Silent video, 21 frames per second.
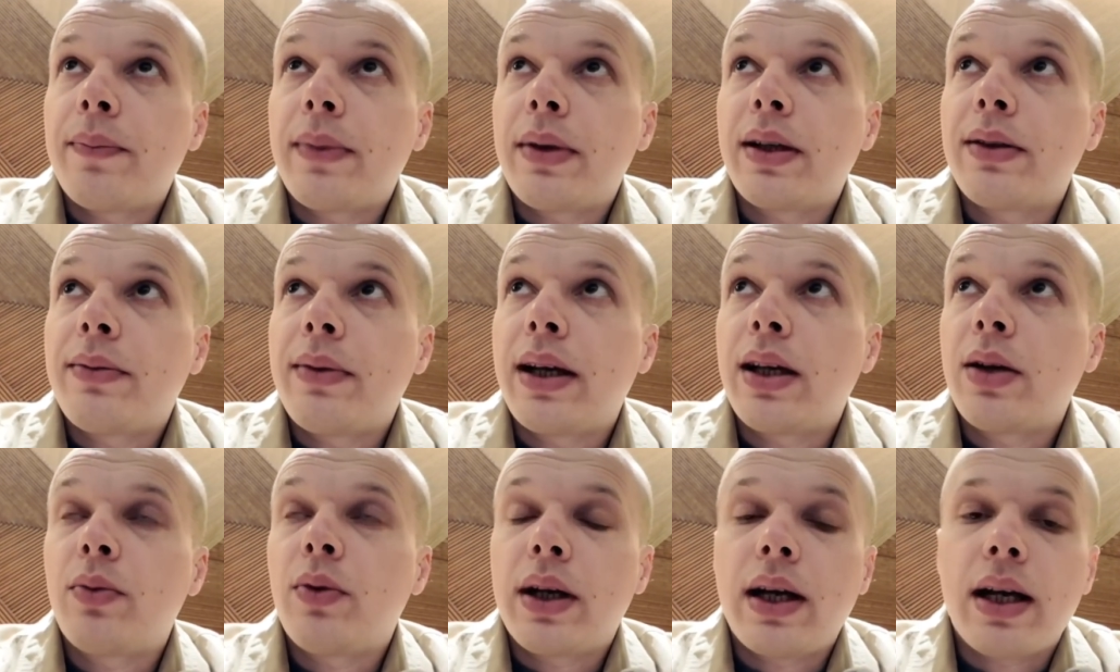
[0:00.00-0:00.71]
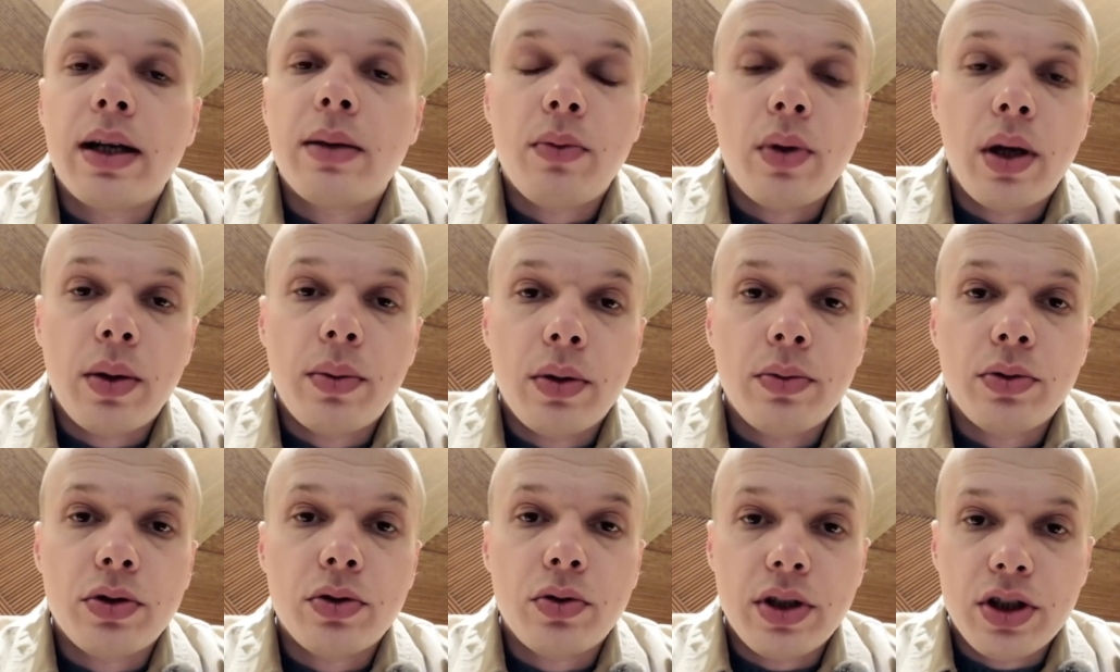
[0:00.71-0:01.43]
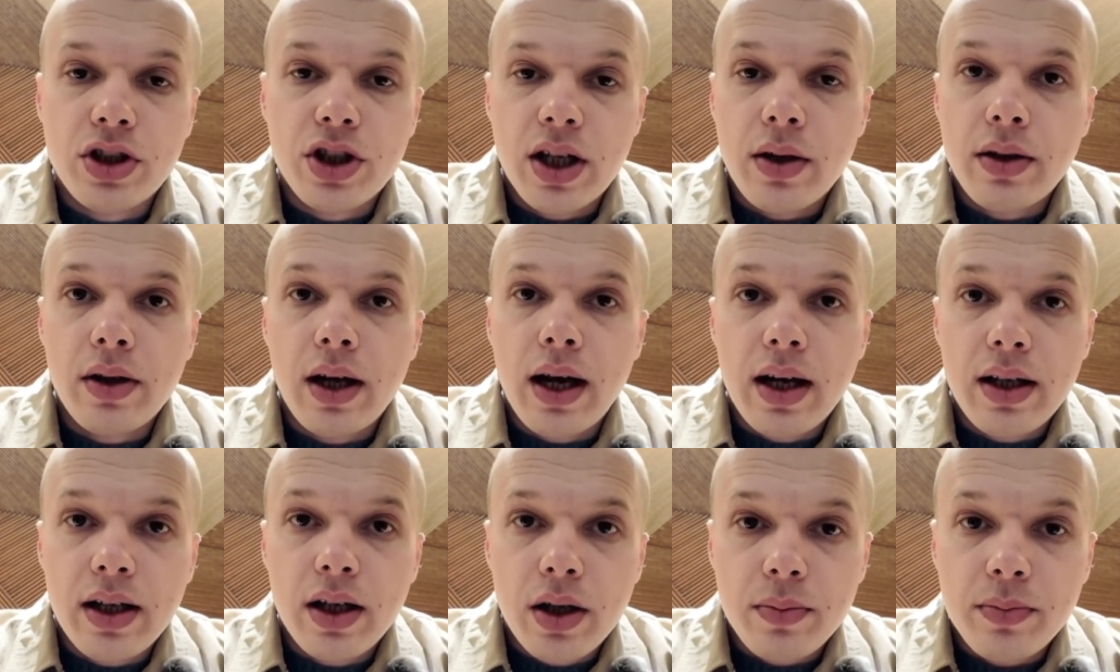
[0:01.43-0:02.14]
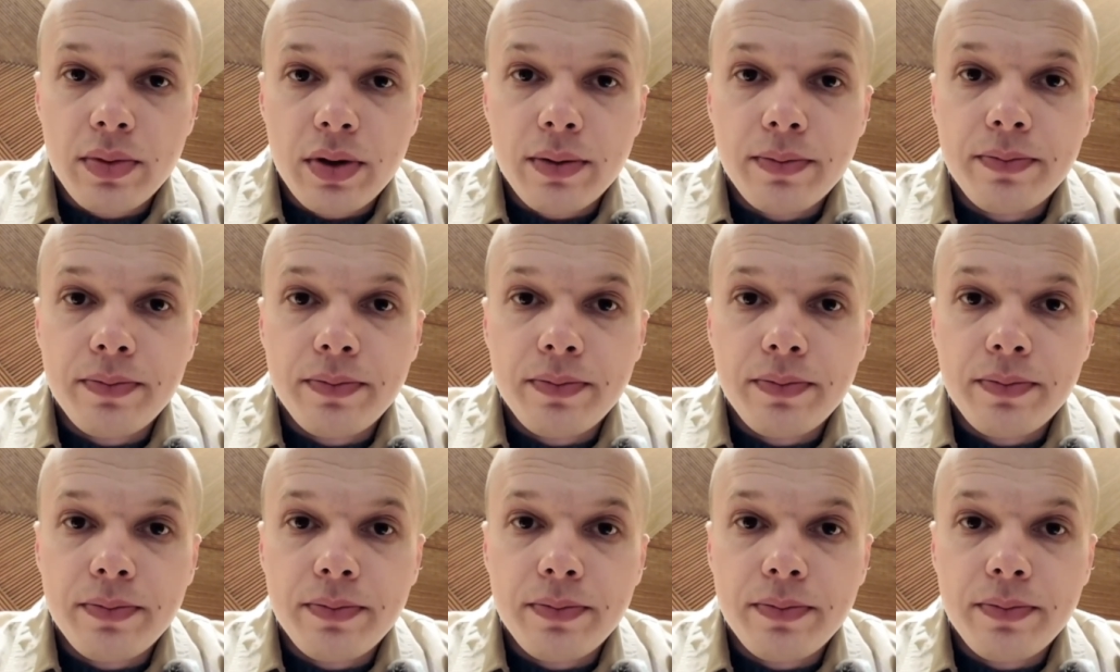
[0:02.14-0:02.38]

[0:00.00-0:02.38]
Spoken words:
If anyone has problems, reach out, I'll help.